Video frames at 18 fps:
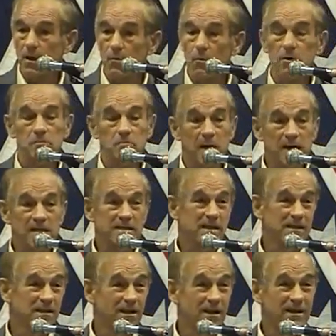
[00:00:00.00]
which makes
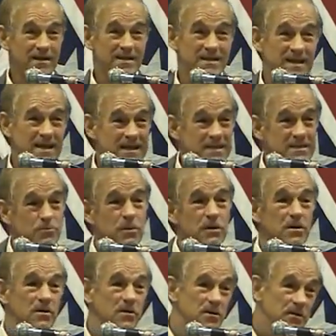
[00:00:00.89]
a lot of sense
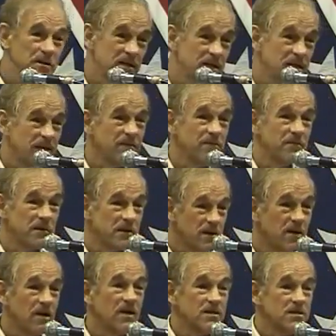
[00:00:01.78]
when you think of the
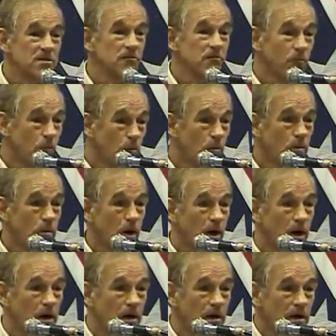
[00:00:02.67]
cost of
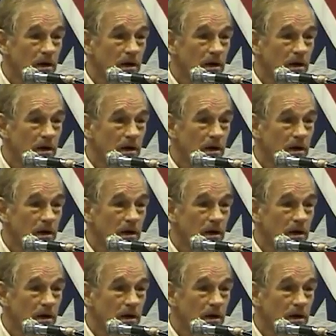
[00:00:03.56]
war.